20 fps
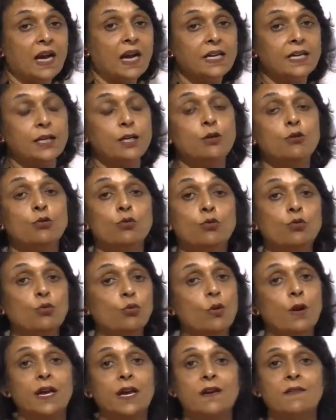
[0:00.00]
cut into
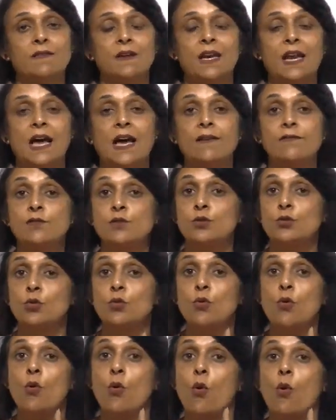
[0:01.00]
two equal halves
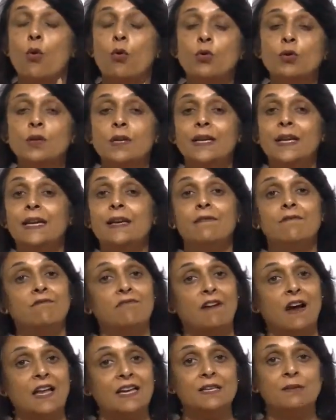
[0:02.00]
through only
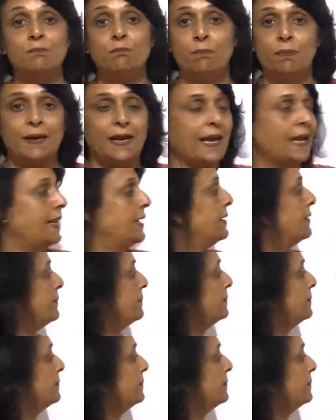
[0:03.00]
one plane.